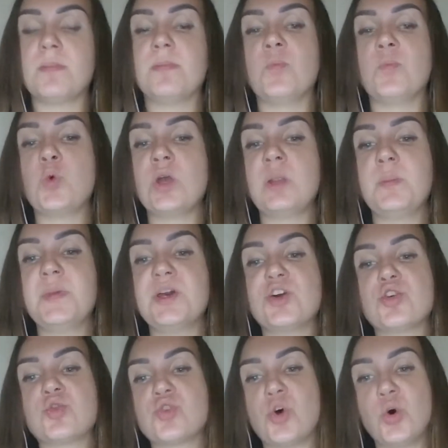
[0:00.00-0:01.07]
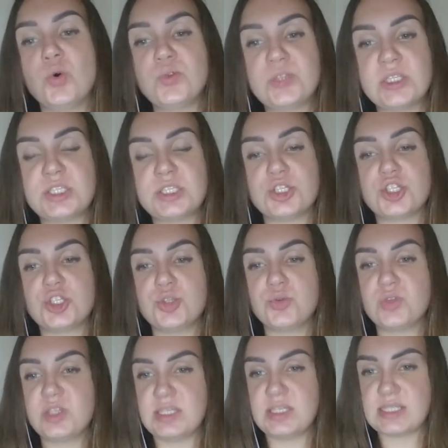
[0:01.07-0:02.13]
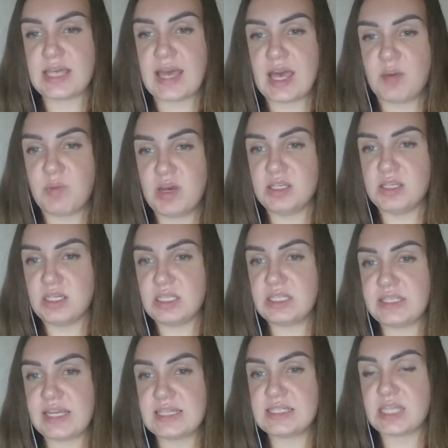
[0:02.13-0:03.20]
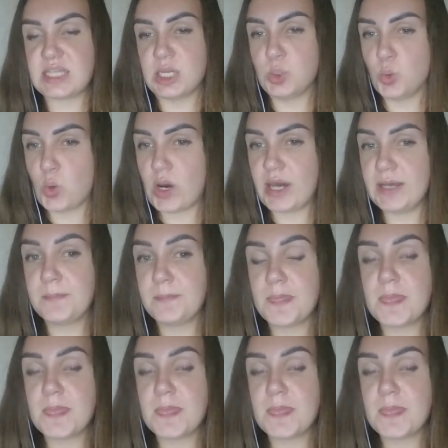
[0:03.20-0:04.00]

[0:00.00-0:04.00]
will be routed to this MID, test NY.